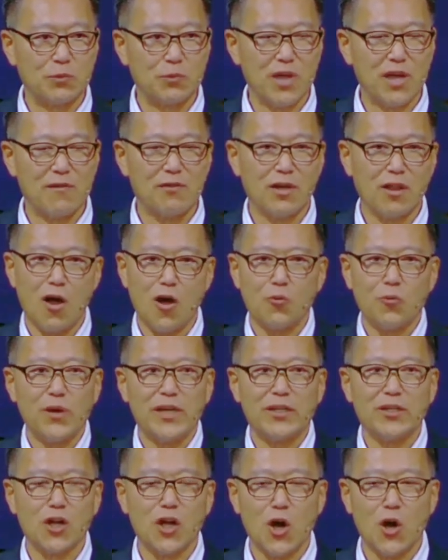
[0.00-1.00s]
We have a long way
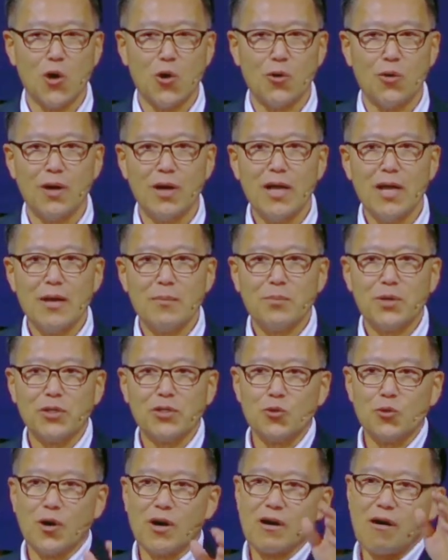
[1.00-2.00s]
to go, but
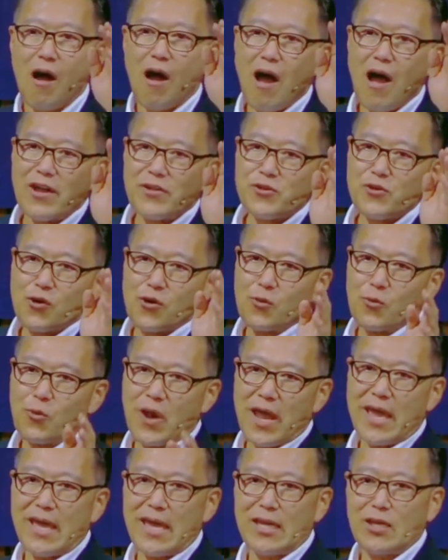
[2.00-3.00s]
you are on your
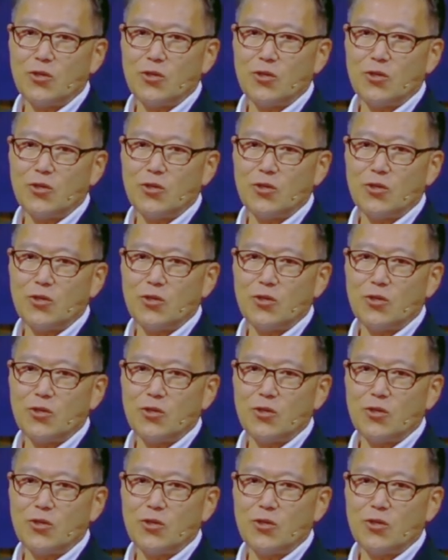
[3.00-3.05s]
way.